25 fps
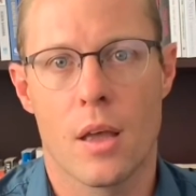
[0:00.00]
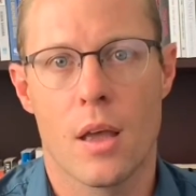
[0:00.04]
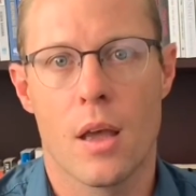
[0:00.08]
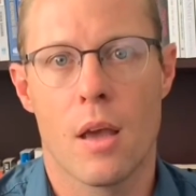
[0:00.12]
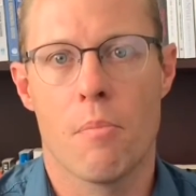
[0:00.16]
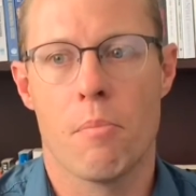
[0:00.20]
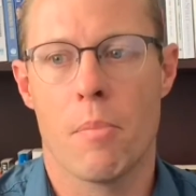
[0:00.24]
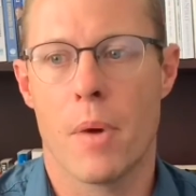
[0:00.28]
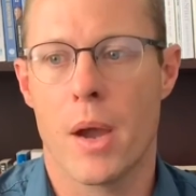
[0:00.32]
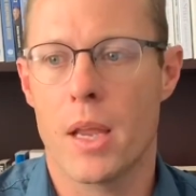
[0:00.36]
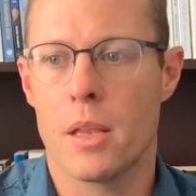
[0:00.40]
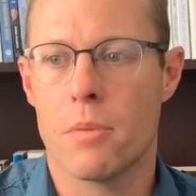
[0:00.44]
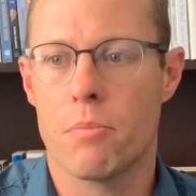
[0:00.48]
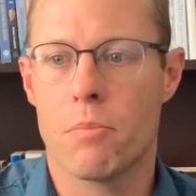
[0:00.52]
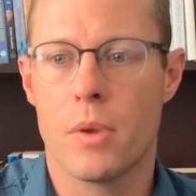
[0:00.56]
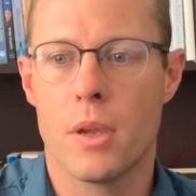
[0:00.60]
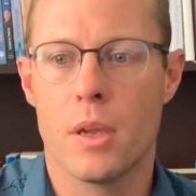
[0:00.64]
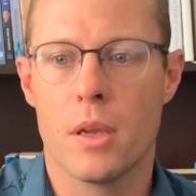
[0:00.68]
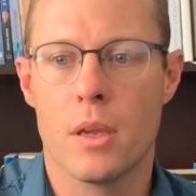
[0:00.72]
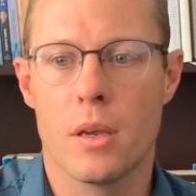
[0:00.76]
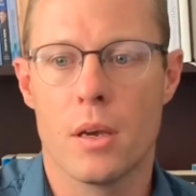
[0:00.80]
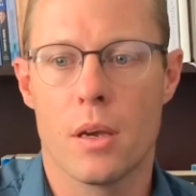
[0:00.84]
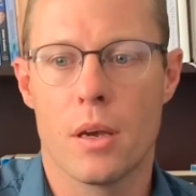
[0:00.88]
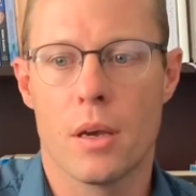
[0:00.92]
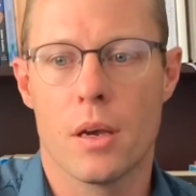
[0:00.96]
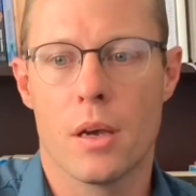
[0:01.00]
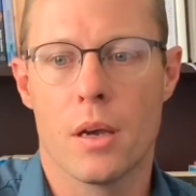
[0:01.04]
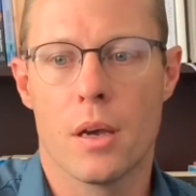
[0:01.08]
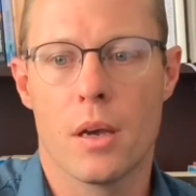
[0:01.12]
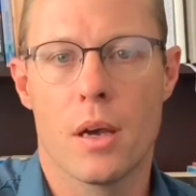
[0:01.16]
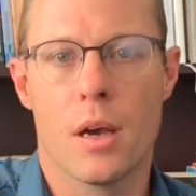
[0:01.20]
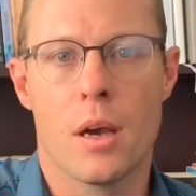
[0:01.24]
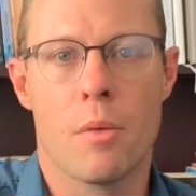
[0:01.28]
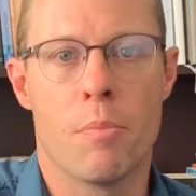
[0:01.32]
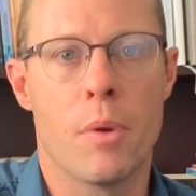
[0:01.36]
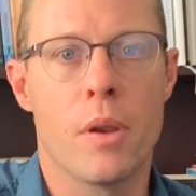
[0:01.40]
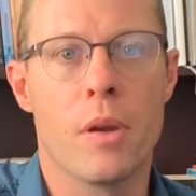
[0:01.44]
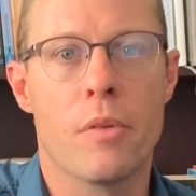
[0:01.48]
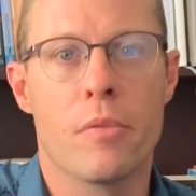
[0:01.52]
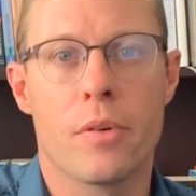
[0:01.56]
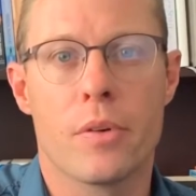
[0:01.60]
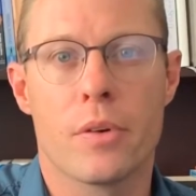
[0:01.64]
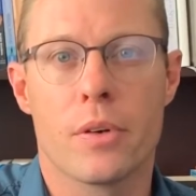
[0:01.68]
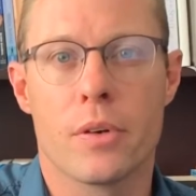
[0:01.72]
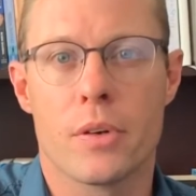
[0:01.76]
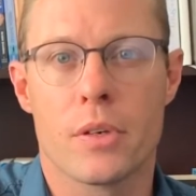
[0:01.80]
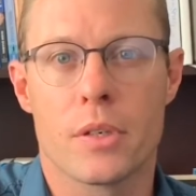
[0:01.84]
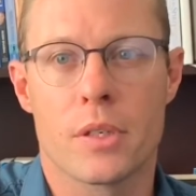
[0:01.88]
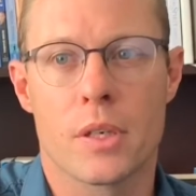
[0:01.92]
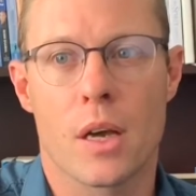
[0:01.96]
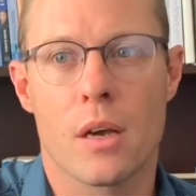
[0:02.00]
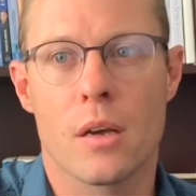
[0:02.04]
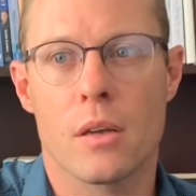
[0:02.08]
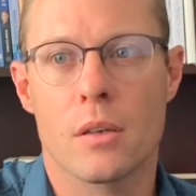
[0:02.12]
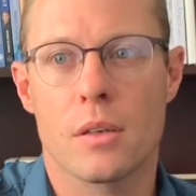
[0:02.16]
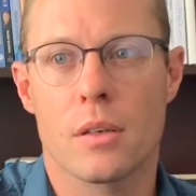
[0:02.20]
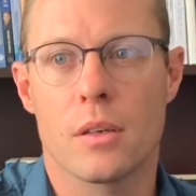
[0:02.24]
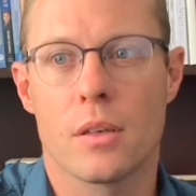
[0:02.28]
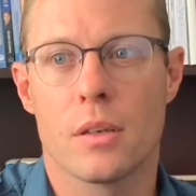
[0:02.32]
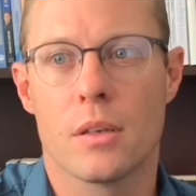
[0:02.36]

May it be a beautiful result